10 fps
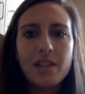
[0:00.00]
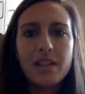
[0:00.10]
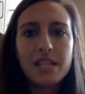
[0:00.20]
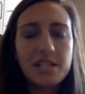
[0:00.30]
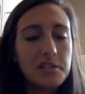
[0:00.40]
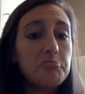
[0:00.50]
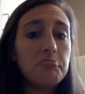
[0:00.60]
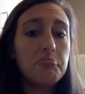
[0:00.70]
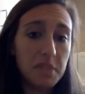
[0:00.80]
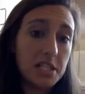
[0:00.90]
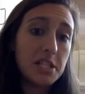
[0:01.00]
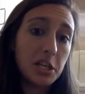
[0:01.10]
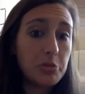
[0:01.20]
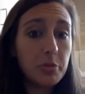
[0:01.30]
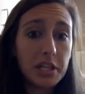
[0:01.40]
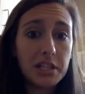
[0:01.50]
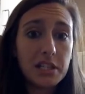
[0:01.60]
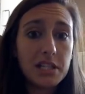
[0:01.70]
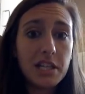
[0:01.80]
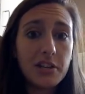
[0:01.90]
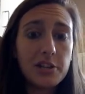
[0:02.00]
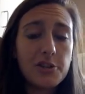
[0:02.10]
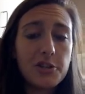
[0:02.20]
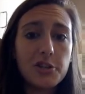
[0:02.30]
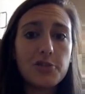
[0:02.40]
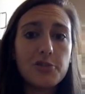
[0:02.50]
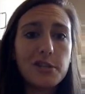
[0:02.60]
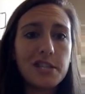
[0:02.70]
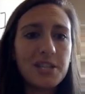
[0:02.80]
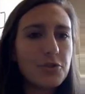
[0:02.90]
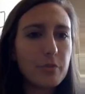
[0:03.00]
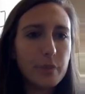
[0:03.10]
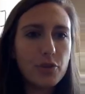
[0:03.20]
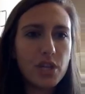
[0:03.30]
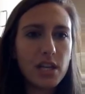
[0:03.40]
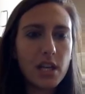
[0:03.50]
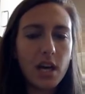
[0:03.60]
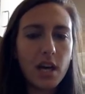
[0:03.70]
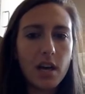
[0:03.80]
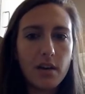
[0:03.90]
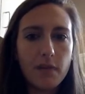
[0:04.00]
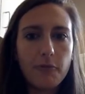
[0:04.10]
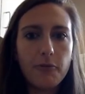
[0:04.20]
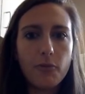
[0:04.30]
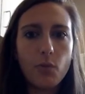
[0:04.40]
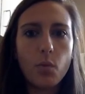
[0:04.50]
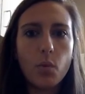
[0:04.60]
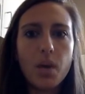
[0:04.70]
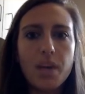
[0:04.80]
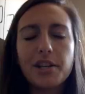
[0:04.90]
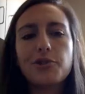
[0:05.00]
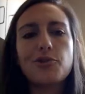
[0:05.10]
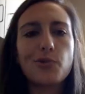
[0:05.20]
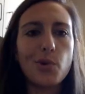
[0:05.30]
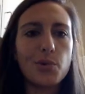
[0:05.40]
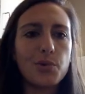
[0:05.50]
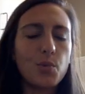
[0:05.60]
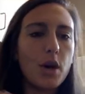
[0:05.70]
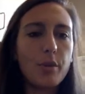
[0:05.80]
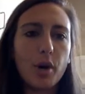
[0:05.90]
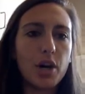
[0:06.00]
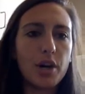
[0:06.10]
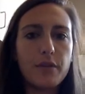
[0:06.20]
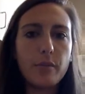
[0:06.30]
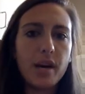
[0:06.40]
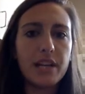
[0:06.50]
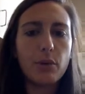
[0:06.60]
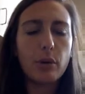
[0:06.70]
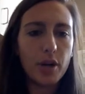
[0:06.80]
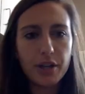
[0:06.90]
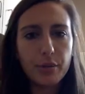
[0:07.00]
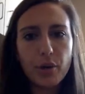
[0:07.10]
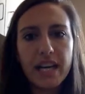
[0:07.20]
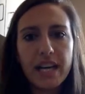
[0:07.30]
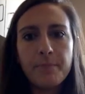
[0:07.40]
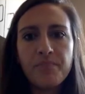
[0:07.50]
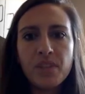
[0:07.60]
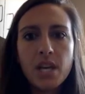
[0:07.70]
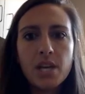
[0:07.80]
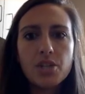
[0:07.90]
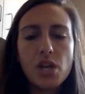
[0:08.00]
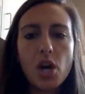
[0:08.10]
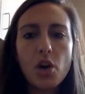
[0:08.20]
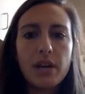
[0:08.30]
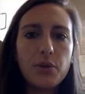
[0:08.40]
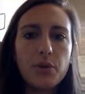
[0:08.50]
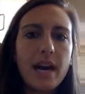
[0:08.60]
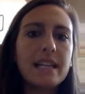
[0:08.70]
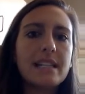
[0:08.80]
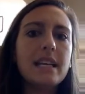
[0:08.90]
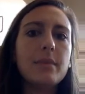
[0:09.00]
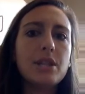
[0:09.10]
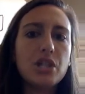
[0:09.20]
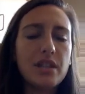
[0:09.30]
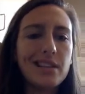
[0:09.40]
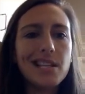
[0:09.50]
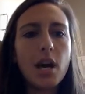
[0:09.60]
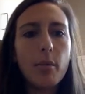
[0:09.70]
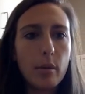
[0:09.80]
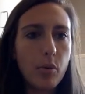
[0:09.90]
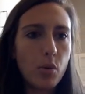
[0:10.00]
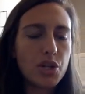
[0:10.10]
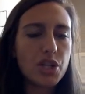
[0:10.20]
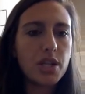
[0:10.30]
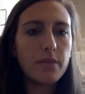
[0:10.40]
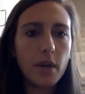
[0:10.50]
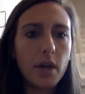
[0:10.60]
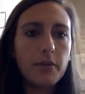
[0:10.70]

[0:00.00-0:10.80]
This is the homunculus here. It just shows the distribution of what controls what part of the body, what part of the brain. So if you had damage in this upper portion of